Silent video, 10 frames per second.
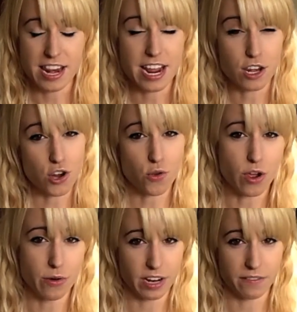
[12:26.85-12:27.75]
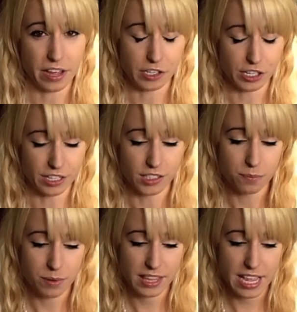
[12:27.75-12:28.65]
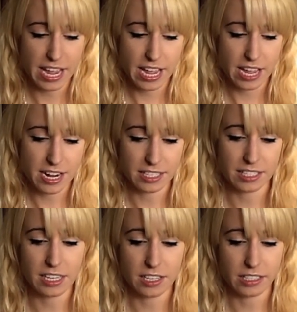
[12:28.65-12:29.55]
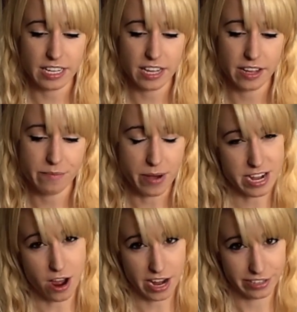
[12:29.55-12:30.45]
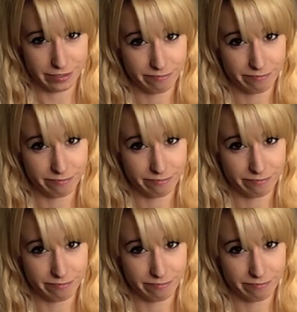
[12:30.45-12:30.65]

And then you go to conventions, but they necessarily might not.